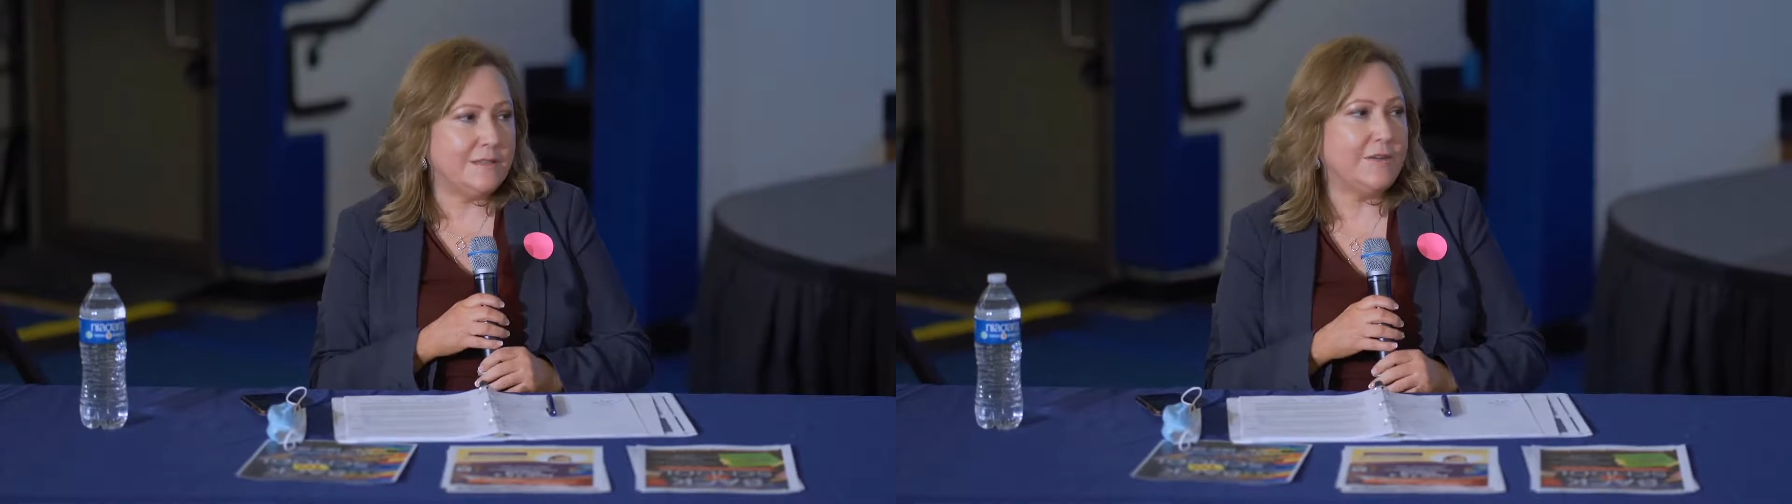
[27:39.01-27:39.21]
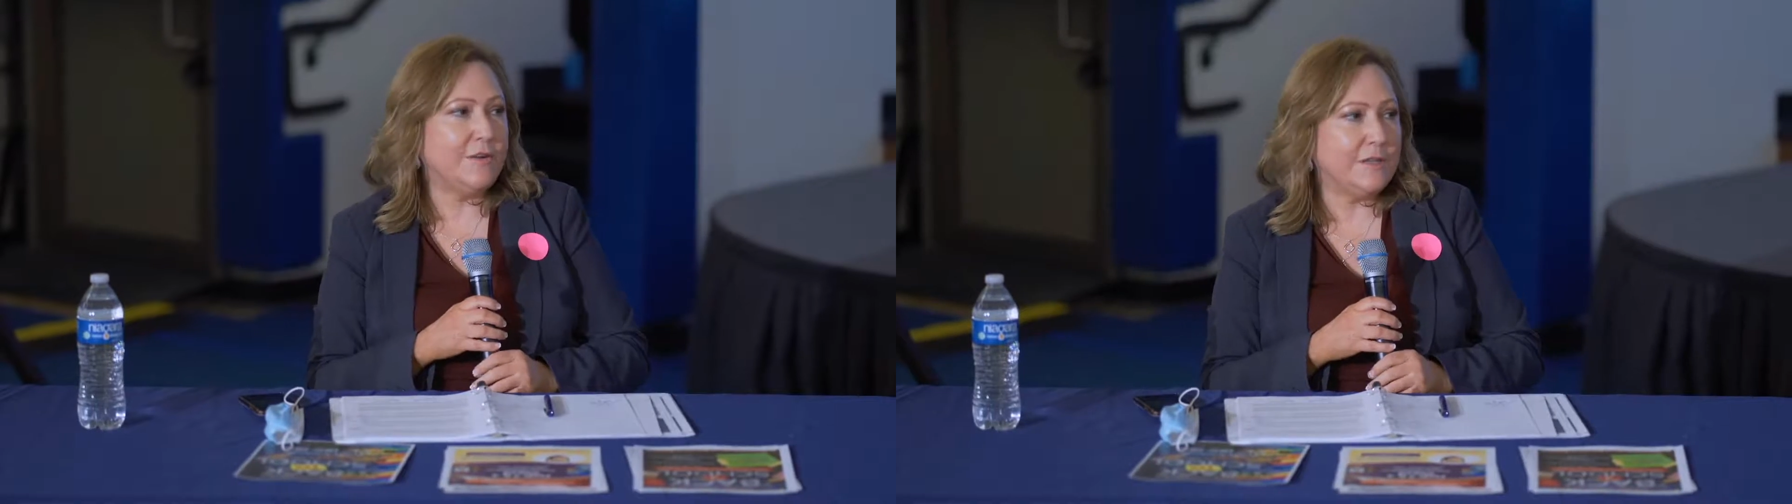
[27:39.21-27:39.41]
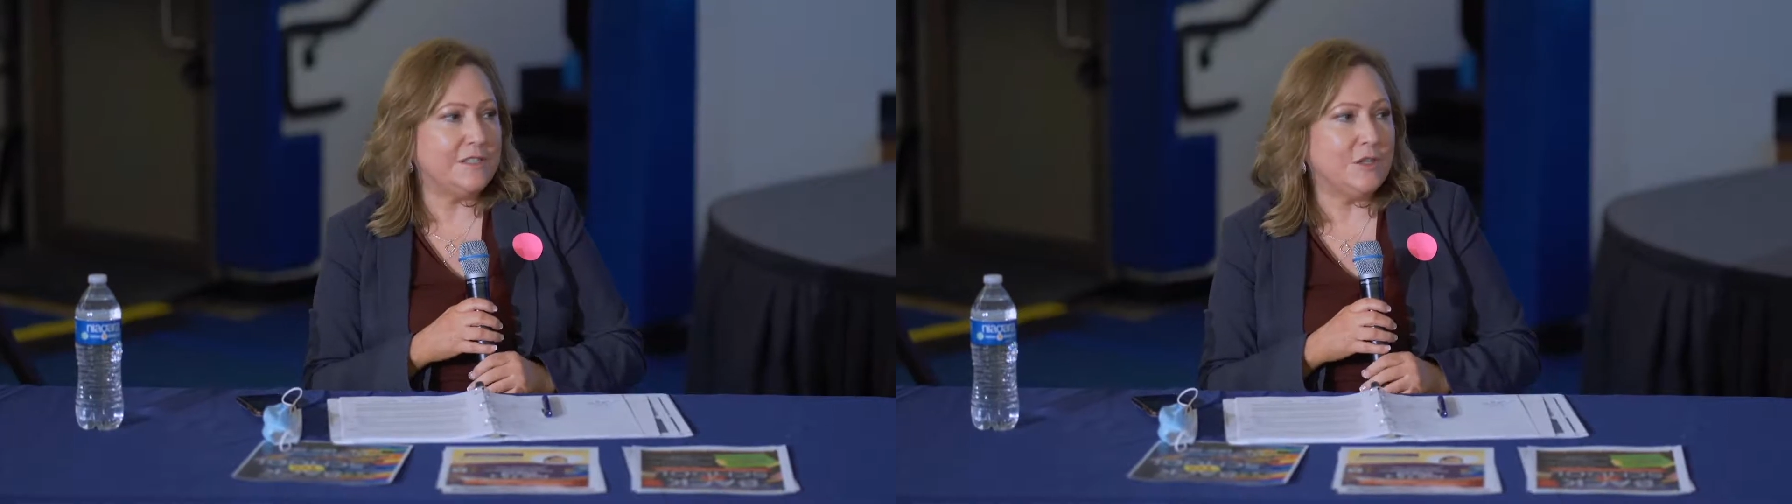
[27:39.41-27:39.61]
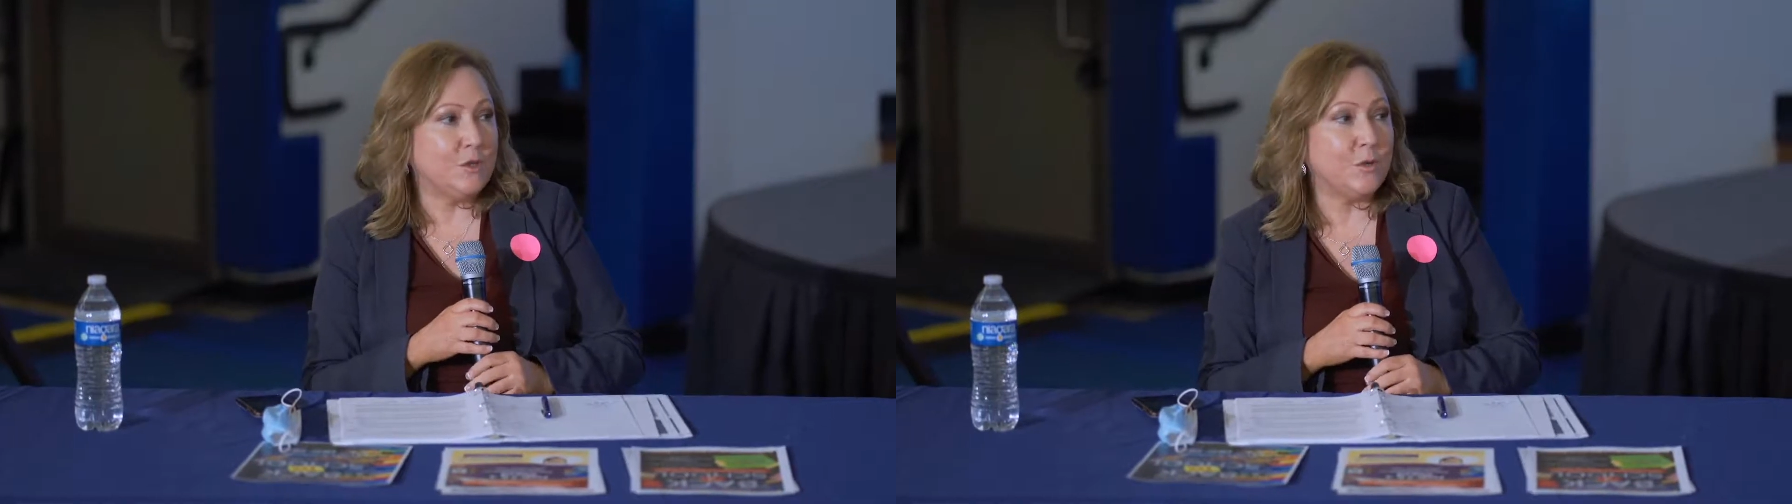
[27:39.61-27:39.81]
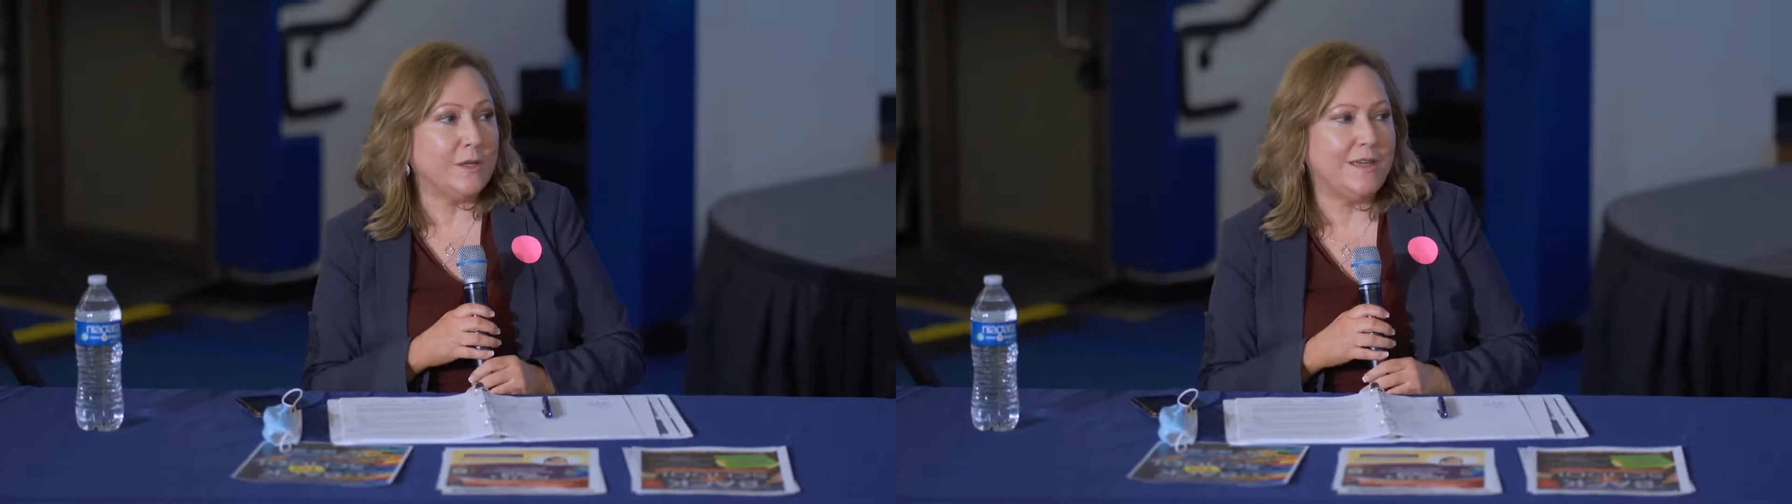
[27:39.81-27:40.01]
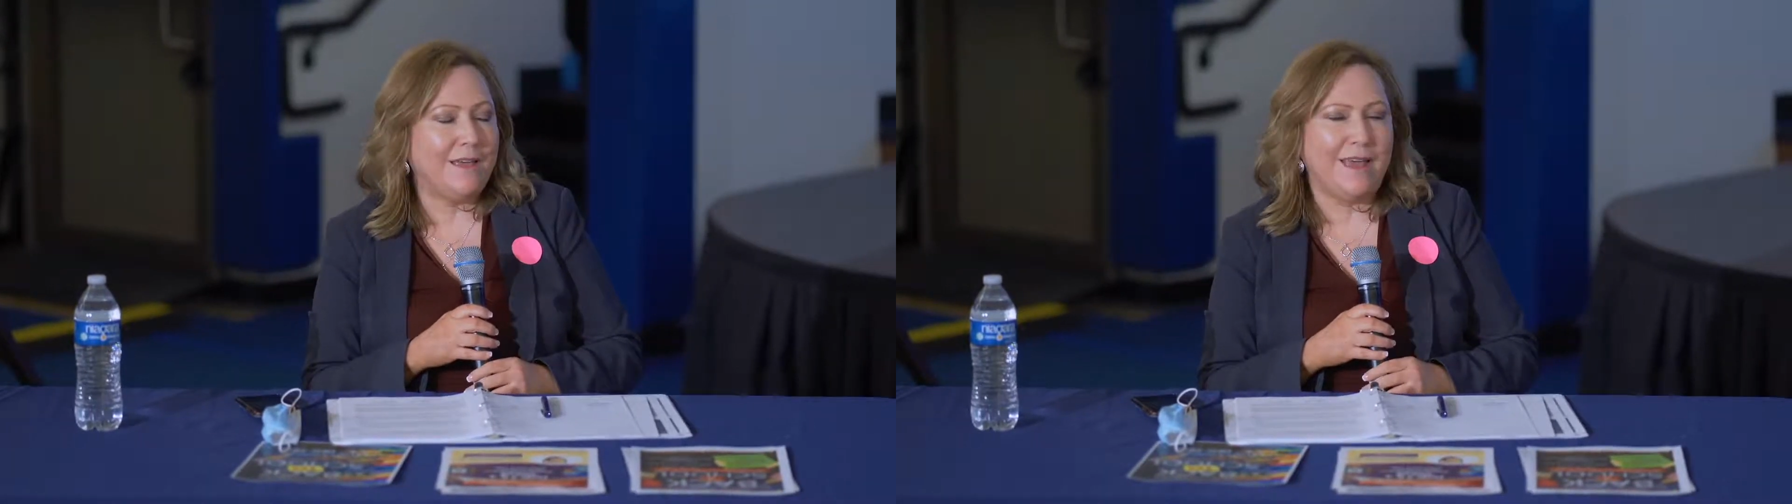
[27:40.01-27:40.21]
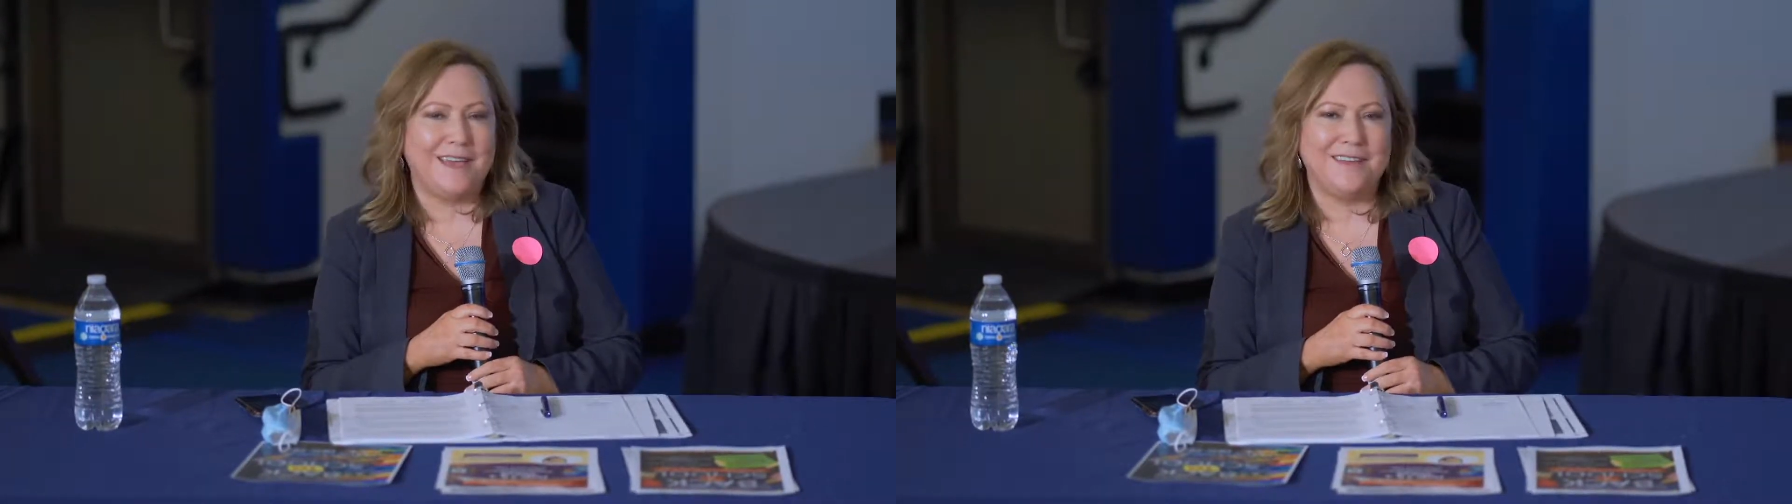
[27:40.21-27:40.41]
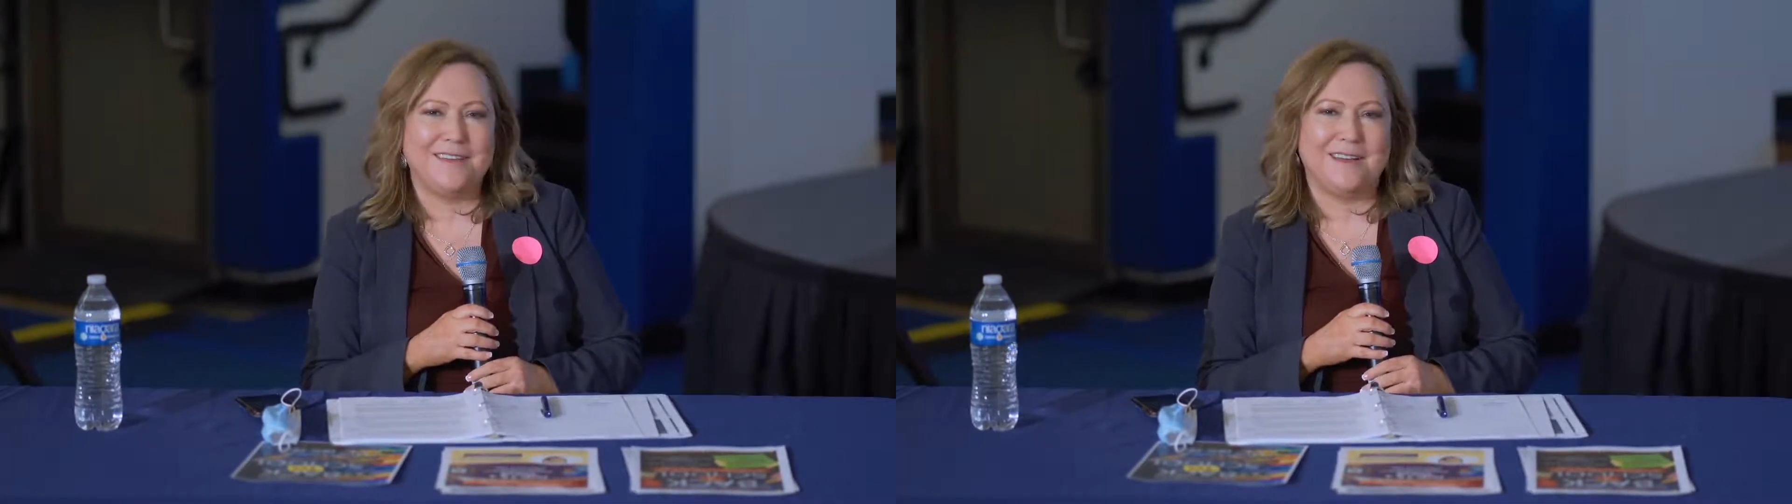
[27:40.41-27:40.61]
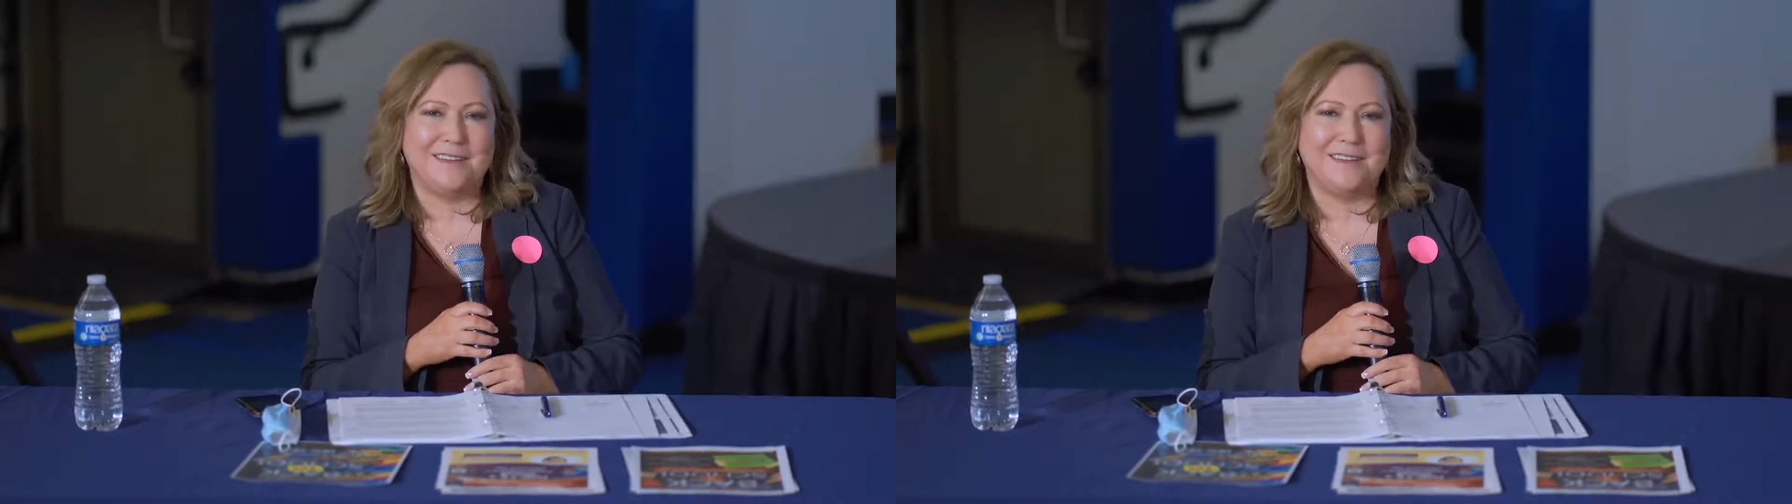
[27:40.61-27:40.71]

there is usually a